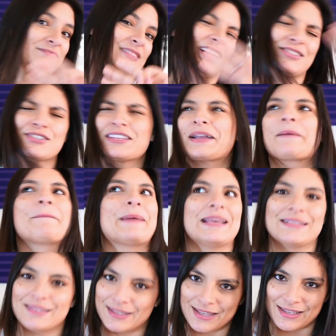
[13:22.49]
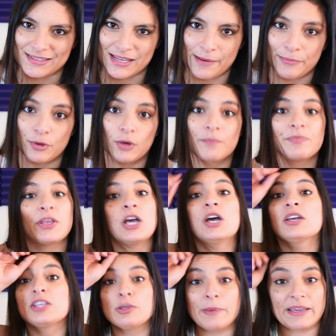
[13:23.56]
That's just like a basic example.
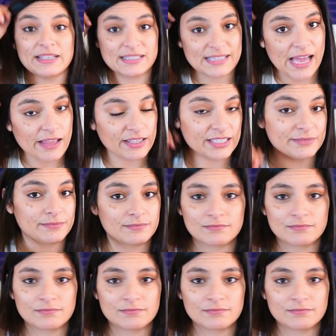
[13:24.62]
You make a salad,